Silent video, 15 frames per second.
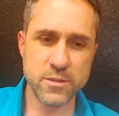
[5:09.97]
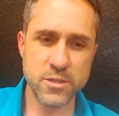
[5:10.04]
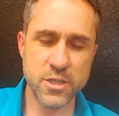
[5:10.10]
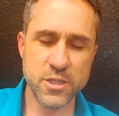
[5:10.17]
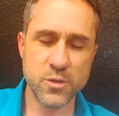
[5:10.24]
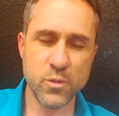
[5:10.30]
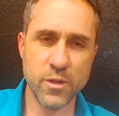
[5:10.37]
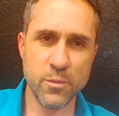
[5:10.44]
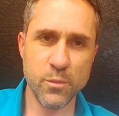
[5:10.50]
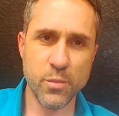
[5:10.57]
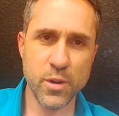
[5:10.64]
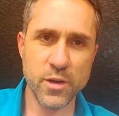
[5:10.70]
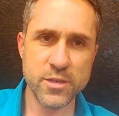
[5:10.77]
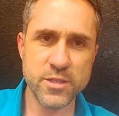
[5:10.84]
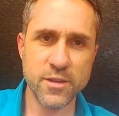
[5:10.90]
Just with
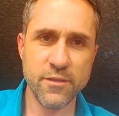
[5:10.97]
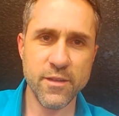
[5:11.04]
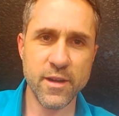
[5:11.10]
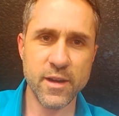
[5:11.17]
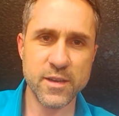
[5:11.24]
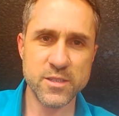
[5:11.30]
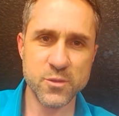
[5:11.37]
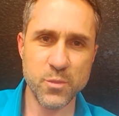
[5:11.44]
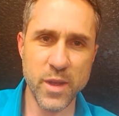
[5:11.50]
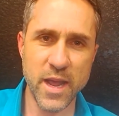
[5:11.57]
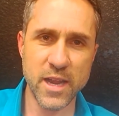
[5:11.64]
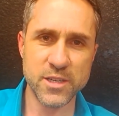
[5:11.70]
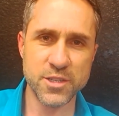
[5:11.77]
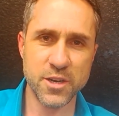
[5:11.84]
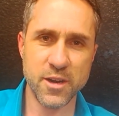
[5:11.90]
perseverance,
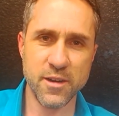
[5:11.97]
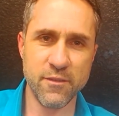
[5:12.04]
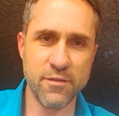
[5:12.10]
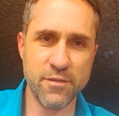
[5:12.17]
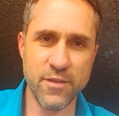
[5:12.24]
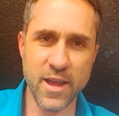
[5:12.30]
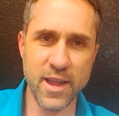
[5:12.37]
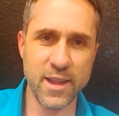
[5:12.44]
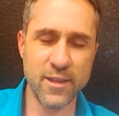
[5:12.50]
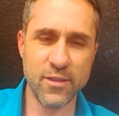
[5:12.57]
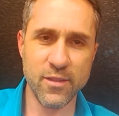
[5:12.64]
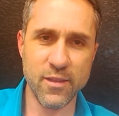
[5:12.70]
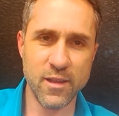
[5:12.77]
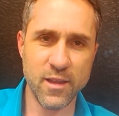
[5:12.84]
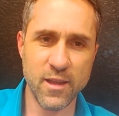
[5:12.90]
passion, and faith,
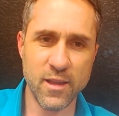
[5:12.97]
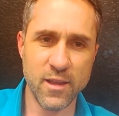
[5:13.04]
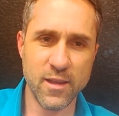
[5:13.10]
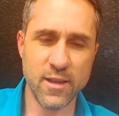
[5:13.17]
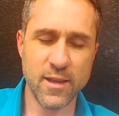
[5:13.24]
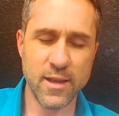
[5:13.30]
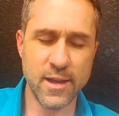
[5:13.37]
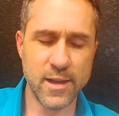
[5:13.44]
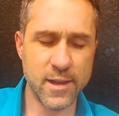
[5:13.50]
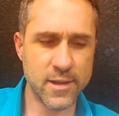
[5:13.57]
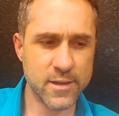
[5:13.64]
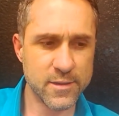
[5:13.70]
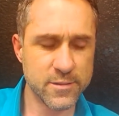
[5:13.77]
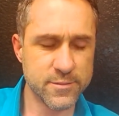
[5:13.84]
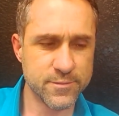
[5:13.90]

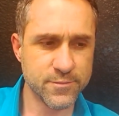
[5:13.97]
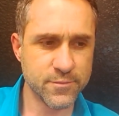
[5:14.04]
uh,